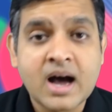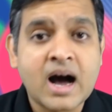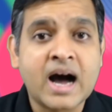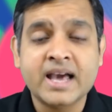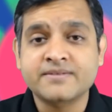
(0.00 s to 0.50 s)

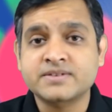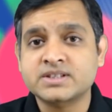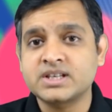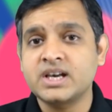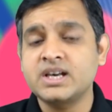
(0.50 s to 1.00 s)
I have
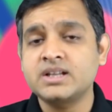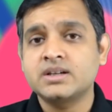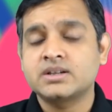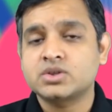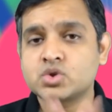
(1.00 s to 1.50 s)

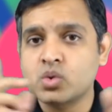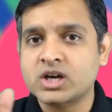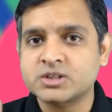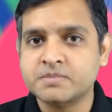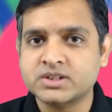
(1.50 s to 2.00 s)
seen two
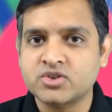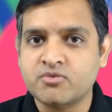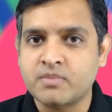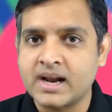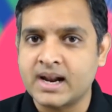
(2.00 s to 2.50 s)
aspects
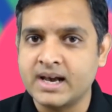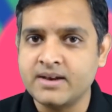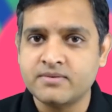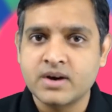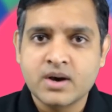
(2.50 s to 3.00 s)
of my
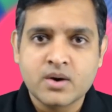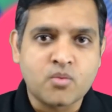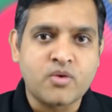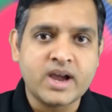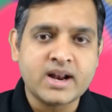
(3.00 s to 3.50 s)
life
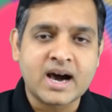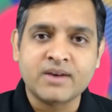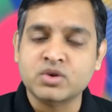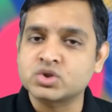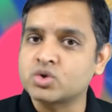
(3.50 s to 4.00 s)
when I
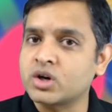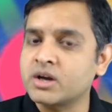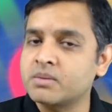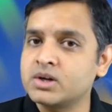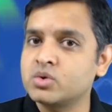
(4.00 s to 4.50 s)
was not
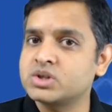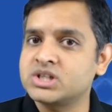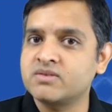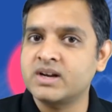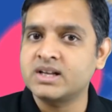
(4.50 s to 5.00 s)
able to
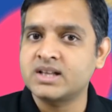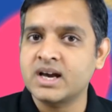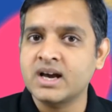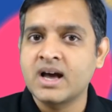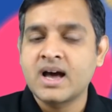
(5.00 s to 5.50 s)
achieve
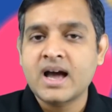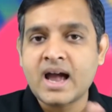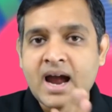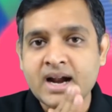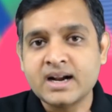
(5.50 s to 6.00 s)
anything,
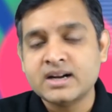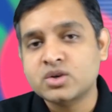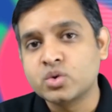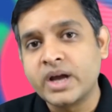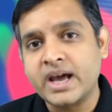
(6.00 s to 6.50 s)
and
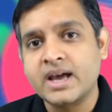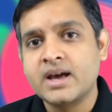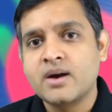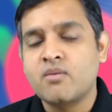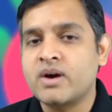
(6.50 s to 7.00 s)

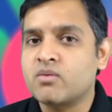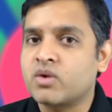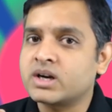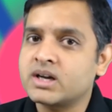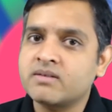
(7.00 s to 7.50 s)
today, when
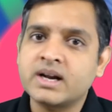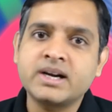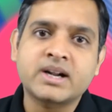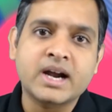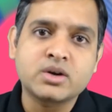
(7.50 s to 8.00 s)
whatever I
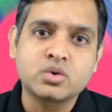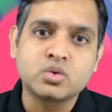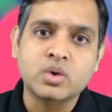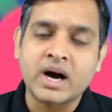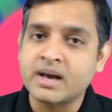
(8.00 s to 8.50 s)
try to
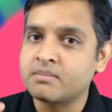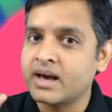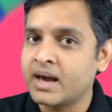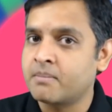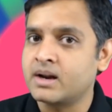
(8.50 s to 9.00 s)
do, I am
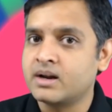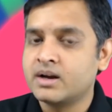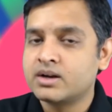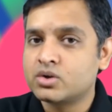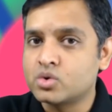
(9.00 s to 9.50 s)
able
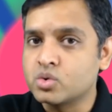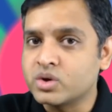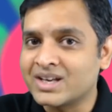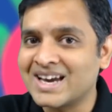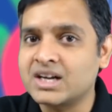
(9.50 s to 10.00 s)
to
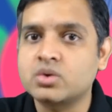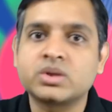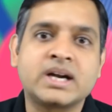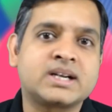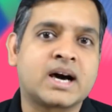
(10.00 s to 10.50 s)
get to
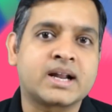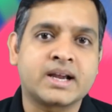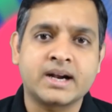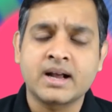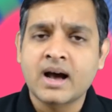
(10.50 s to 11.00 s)
that
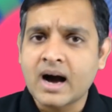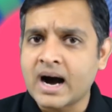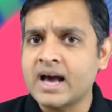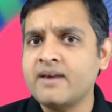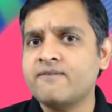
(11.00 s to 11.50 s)
target.
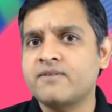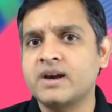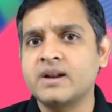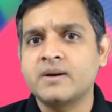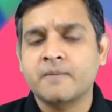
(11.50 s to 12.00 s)
I
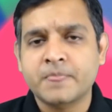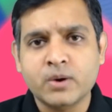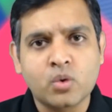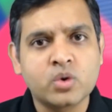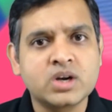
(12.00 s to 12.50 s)
feel
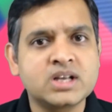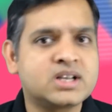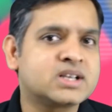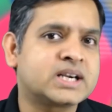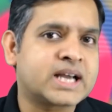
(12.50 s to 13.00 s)
the only
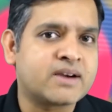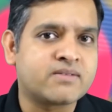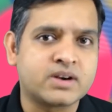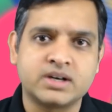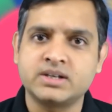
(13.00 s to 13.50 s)
thing that I
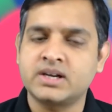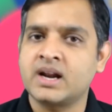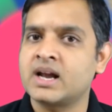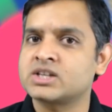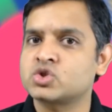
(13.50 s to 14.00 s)
have learned
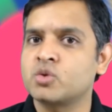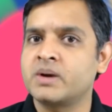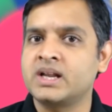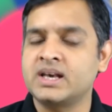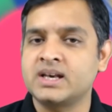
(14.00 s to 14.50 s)
in last so
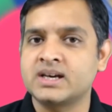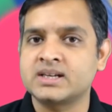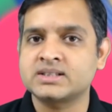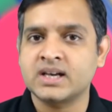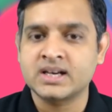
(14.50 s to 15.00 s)
many
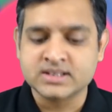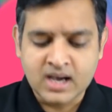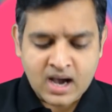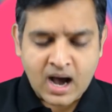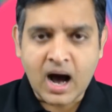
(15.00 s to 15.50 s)
years is
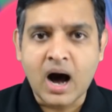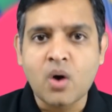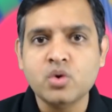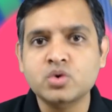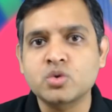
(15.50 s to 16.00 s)

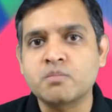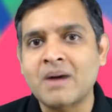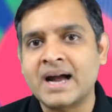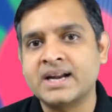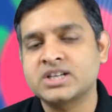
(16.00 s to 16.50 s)
how to
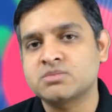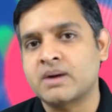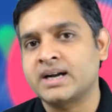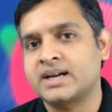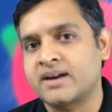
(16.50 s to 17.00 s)
manage
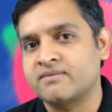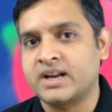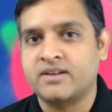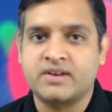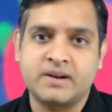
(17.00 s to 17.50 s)
my time
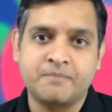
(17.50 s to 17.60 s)
very well.